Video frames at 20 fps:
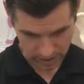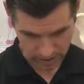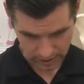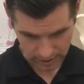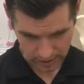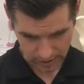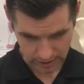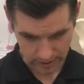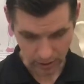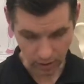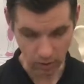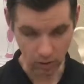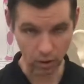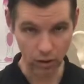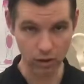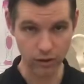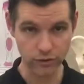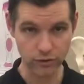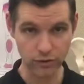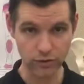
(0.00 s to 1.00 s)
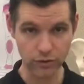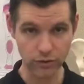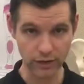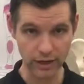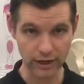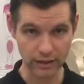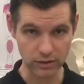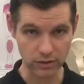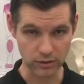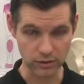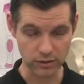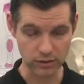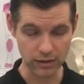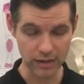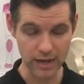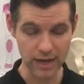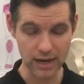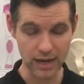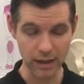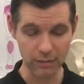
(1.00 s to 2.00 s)
Getting all the directions.
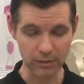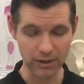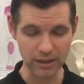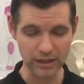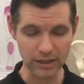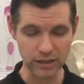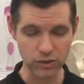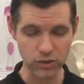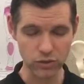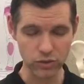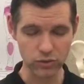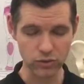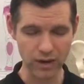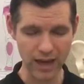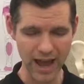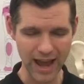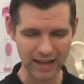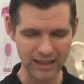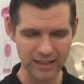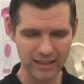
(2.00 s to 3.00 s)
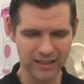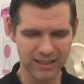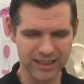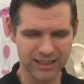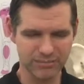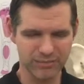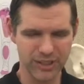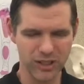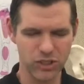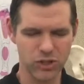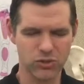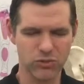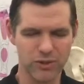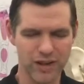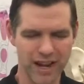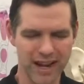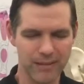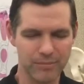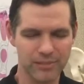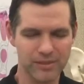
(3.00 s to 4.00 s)
Then I want to contract my
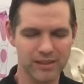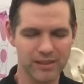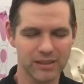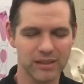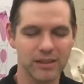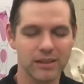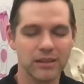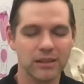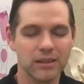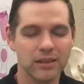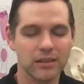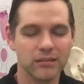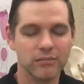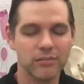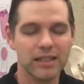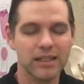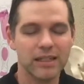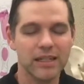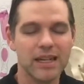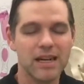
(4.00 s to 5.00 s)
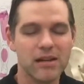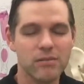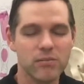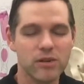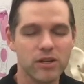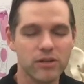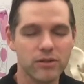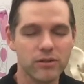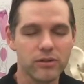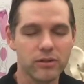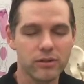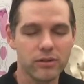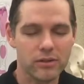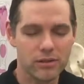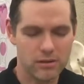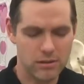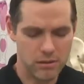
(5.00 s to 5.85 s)
traps, my neck muscles,